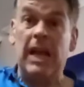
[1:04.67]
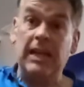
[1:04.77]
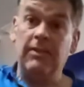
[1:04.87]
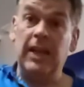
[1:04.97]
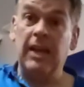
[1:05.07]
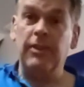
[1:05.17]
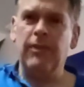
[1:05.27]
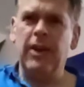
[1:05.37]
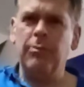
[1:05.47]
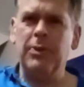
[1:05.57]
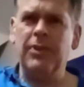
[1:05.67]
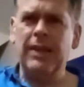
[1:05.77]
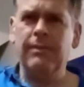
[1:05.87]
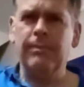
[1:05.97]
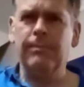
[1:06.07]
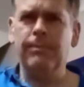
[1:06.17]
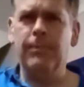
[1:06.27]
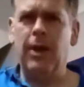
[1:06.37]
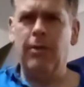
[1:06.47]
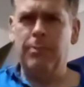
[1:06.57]
80-85%
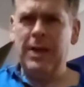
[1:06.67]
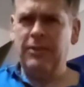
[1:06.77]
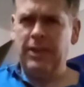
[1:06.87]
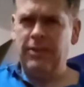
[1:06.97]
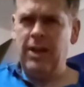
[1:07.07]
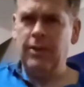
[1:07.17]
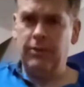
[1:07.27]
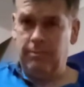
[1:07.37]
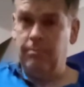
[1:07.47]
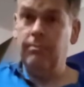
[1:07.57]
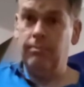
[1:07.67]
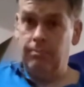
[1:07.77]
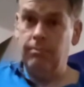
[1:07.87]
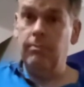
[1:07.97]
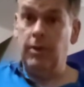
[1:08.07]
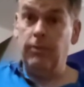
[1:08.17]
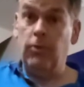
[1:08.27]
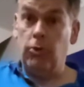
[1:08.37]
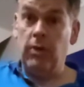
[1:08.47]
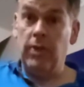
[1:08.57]
of bass guitars, there's
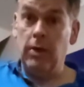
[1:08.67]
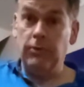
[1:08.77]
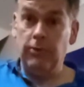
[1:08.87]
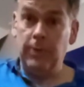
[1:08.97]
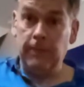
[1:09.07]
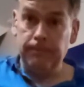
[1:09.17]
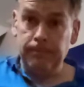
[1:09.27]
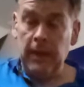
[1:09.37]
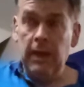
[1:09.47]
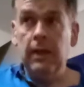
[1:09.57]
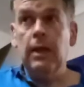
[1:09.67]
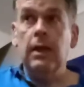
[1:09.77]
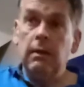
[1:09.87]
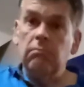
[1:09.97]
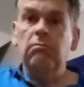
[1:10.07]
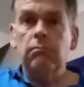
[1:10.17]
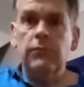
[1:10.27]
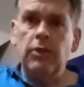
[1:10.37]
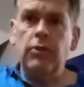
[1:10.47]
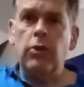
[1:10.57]
4 on those as well.
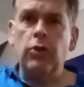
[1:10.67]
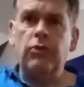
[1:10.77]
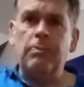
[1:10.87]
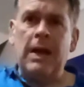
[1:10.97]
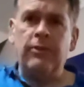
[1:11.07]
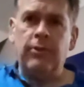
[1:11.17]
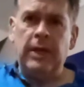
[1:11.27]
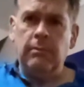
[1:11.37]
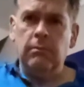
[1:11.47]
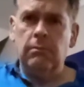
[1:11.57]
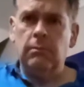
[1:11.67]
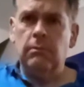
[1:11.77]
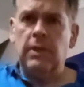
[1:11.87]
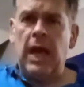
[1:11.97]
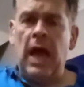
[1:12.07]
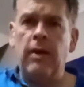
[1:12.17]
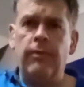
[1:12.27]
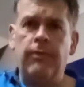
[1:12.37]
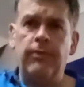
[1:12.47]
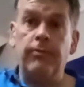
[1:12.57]
There's a good smattering have
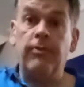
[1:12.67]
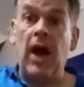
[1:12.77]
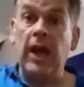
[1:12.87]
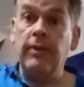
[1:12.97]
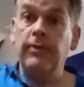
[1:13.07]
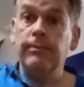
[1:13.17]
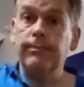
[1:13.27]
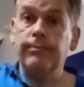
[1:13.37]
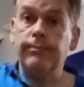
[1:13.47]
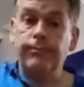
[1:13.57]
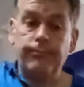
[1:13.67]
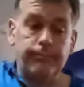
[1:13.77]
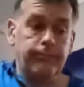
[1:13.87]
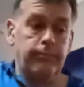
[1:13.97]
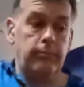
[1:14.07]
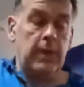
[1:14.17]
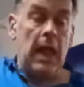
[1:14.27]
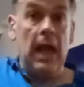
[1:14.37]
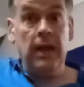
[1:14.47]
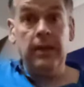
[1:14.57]
5,
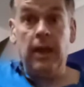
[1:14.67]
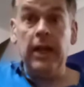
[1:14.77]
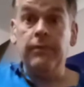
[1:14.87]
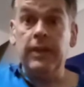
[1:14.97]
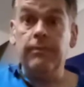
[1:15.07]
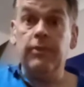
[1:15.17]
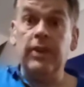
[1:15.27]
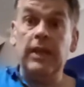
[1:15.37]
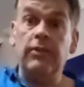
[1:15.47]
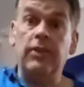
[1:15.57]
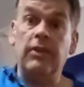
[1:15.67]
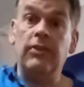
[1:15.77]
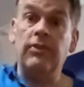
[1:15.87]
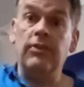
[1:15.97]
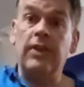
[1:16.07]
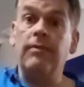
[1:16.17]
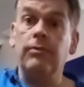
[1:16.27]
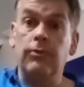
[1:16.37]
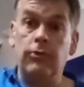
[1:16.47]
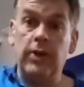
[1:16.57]
and I have even seen 6s and
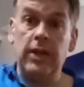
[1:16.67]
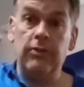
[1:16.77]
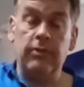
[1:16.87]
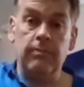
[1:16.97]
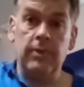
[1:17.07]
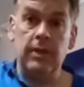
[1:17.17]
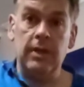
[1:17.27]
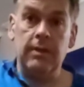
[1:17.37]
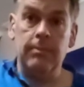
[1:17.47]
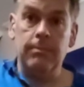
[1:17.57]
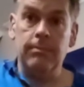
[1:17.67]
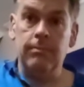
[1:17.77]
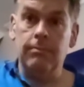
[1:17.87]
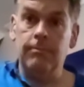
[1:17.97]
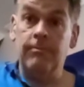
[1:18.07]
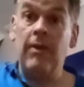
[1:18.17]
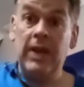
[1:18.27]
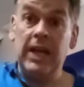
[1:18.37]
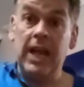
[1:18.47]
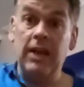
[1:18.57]
7 stringers very
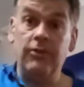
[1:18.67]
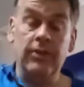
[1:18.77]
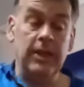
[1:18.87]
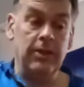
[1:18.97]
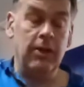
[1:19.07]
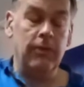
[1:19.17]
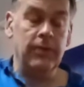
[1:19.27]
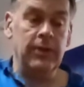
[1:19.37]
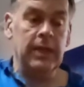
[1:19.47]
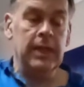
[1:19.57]
occasionally, not often.